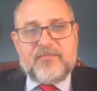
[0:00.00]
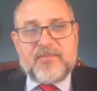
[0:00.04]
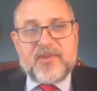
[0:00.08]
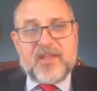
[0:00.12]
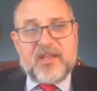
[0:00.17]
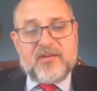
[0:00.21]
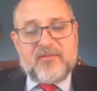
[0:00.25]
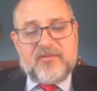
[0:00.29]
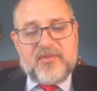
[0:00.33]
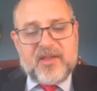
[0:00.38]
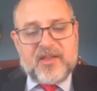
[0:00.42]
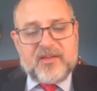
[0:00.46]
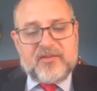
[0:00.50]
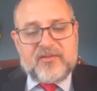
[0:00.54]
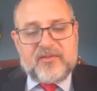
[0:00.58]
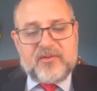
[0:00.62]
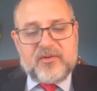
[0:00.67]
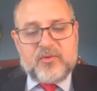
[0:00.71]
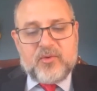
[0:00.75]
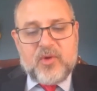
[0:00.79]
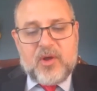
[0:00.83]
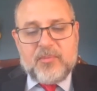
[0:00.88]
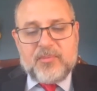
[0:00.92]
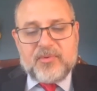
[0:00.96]
advance
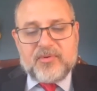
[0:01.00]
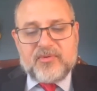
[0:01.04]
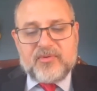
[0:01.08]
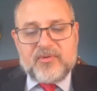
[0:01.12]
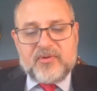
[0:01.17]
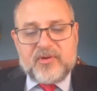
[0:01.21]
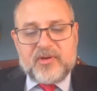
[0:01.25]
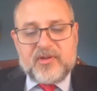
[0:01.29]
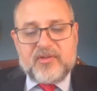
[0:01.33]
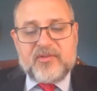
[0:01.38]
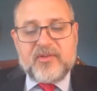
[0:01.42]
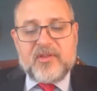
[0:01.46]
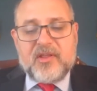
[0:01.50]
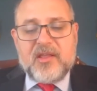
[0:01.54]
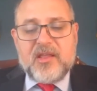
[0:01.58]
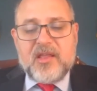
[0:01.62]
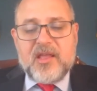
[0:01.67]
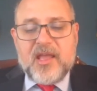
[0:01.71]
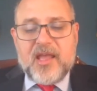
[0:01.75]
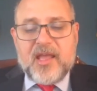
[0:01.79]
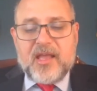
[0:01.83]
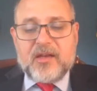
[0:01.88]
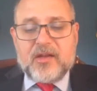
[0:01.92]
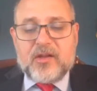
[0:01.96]
new opportunities,
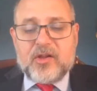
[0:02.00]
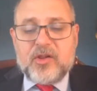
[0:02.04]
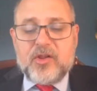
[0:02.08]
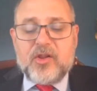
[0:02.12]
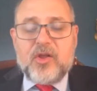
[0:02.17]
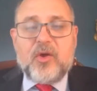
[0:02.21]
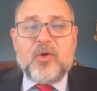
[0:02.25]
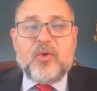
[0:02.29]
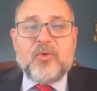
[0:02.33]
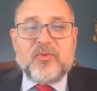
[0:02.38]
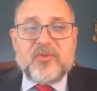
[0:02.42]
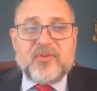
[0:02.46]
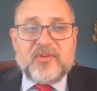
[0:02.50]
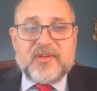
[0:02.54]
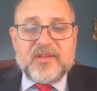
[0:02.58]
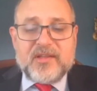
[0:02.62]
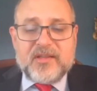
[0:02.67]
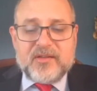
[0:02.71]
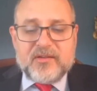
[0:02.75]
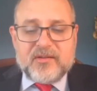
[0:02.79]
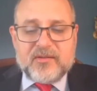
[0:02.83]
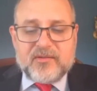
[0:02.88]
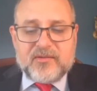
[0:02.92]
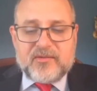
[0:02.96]
and close
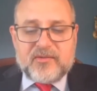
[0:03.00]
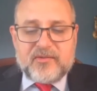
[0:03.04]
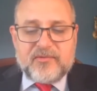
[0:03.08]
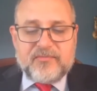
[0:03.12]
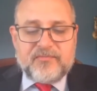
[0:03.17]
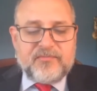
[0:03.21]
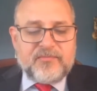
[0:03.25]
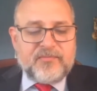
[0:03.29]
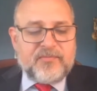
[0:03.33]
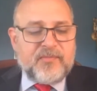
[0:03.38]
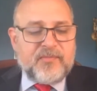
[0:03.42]
deals,